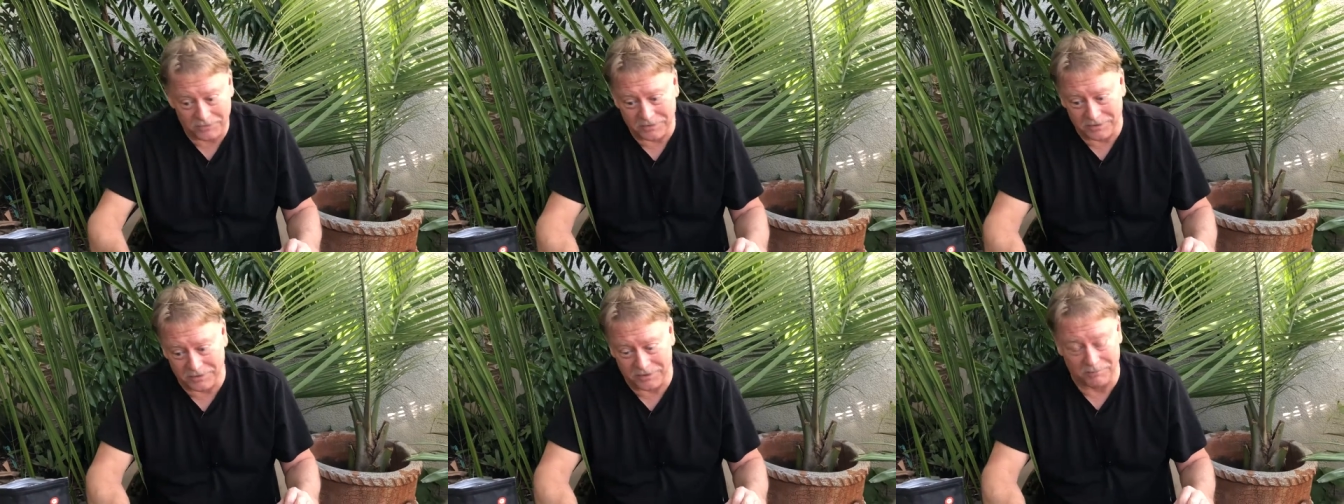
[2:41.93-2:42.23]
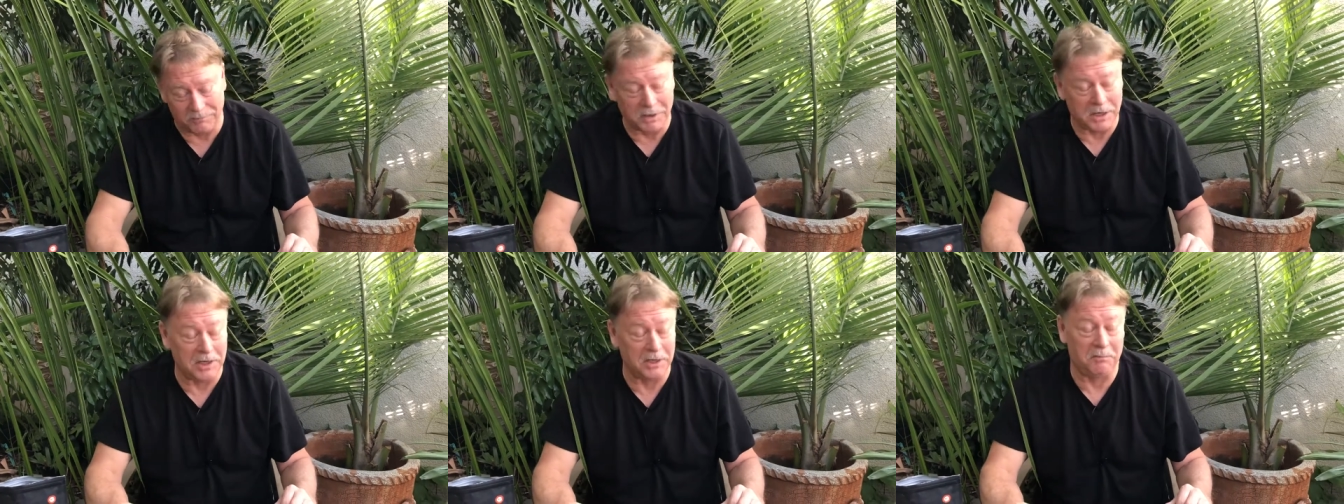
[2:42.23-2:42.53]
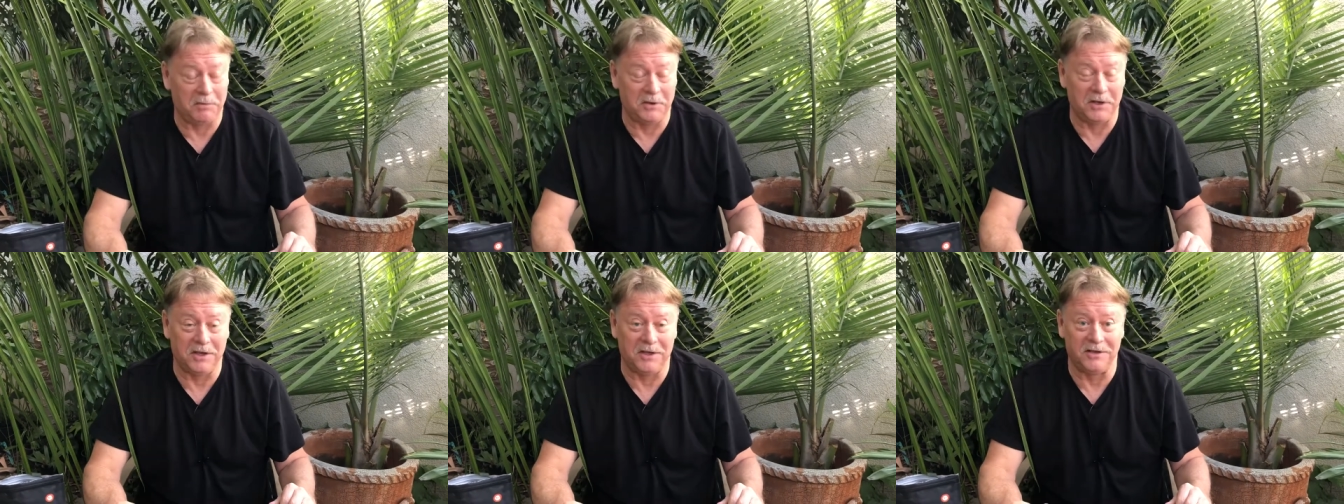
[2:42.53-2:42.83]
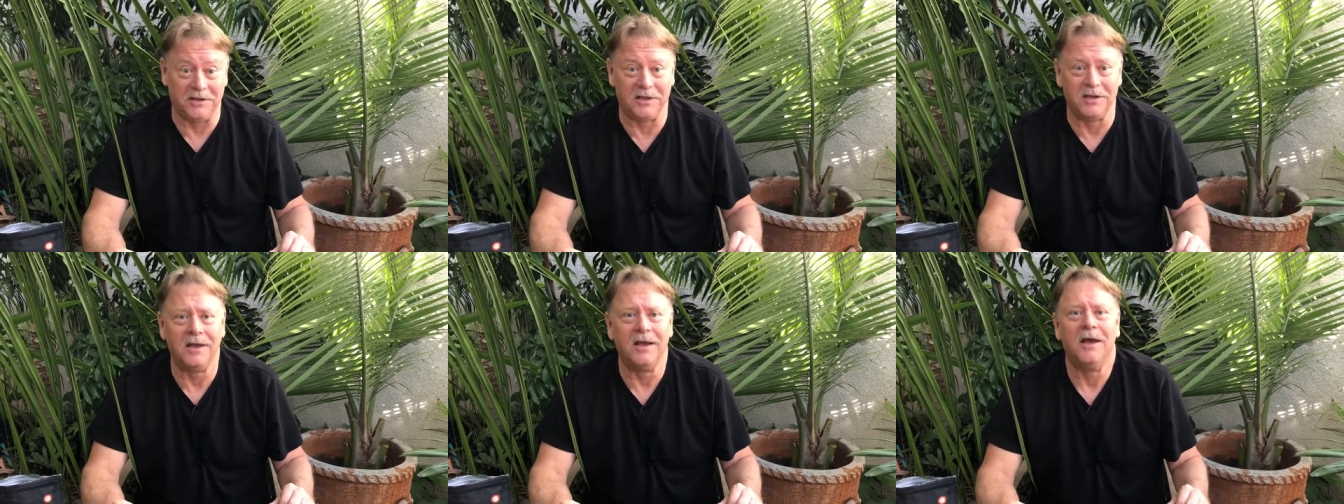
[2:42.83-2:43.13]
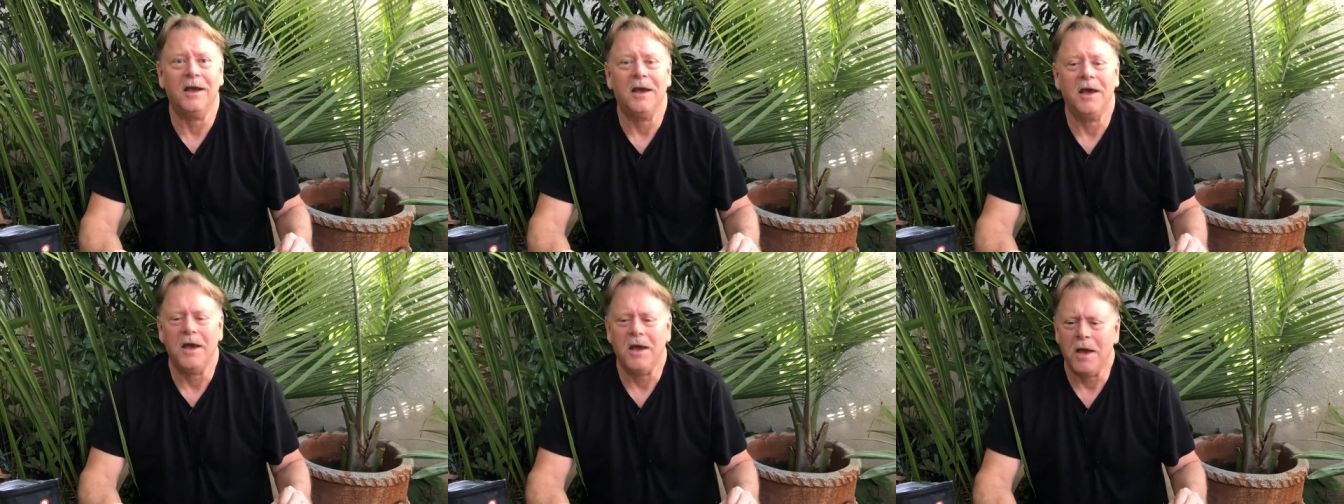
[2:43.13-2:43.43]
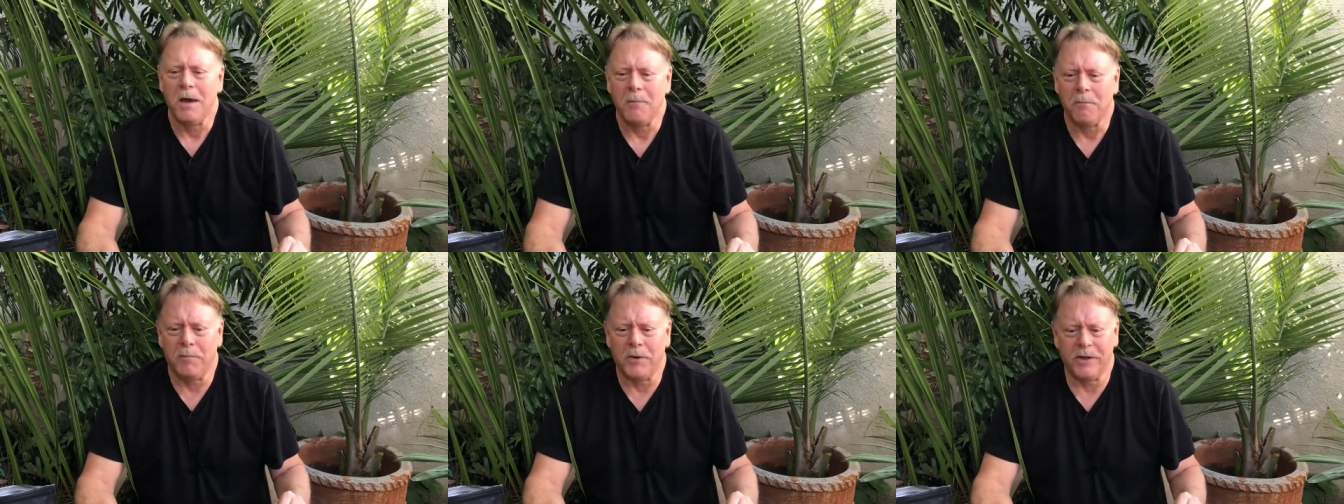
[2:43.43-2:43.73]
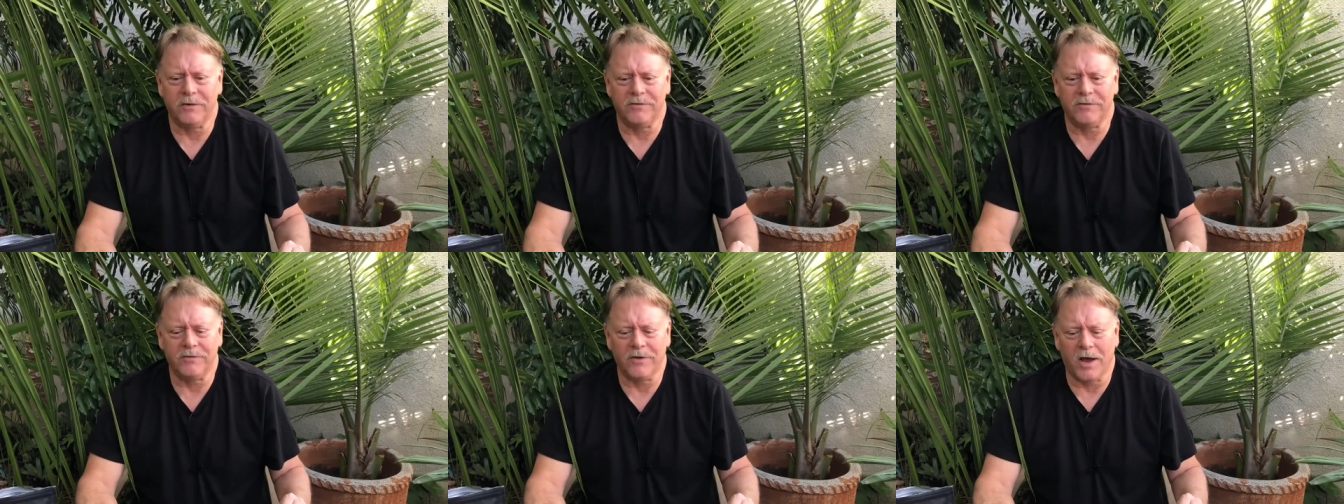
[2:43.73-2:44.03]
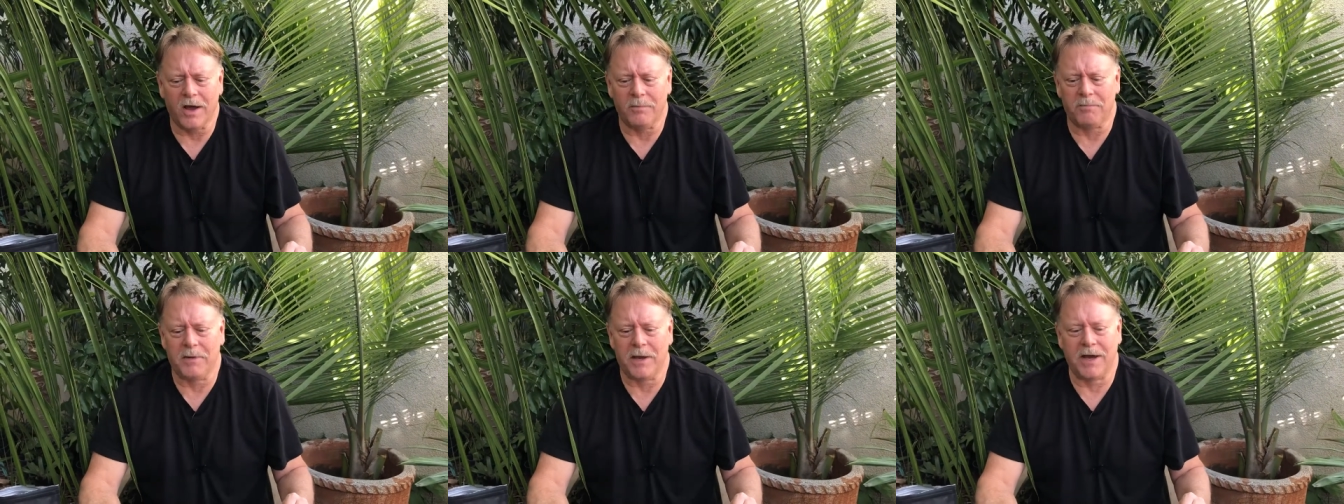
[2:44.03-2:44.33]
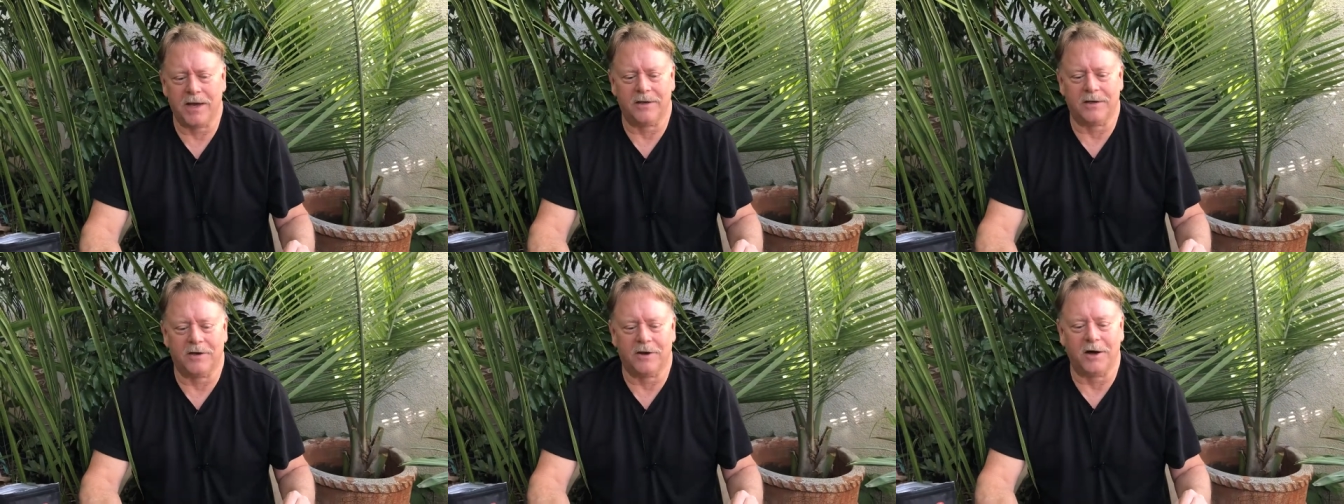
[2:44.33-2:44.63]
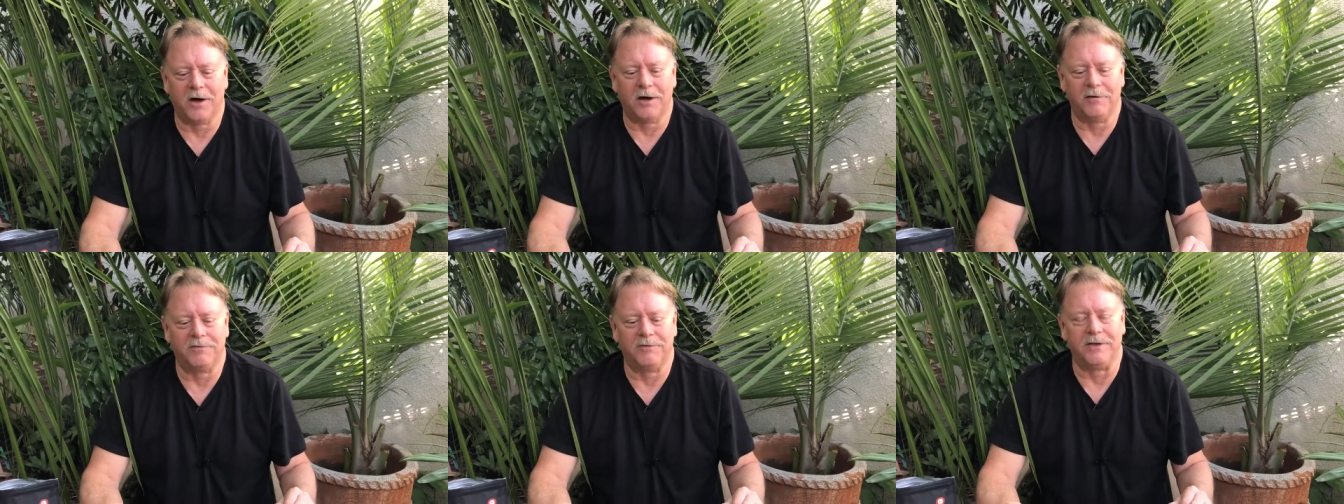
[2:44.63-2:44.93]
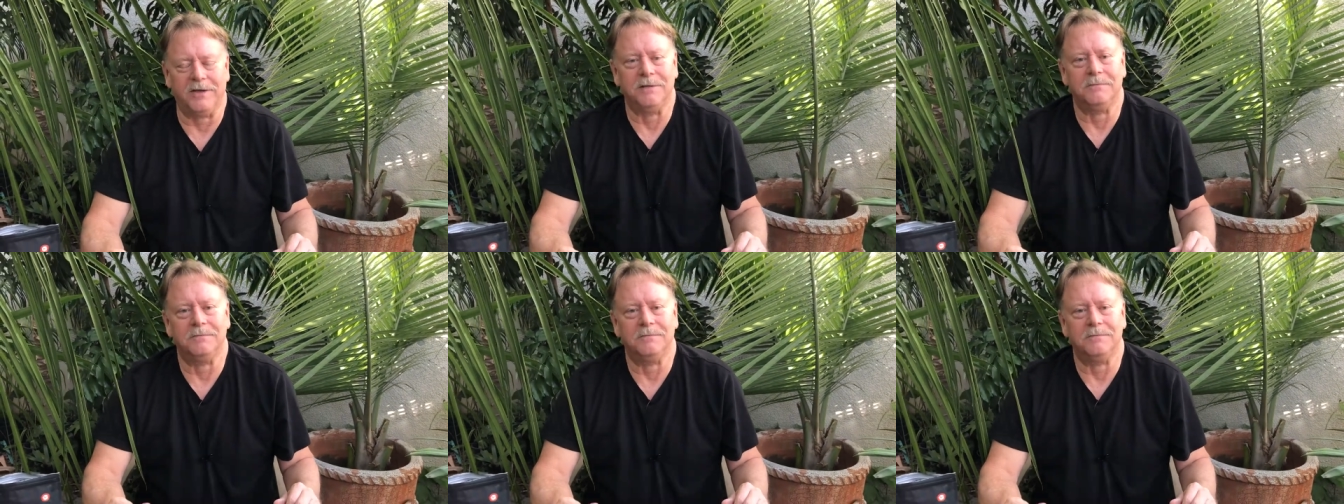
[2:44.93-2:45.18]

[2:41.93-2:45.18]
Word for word: in my opinion, but it's not bad coffee.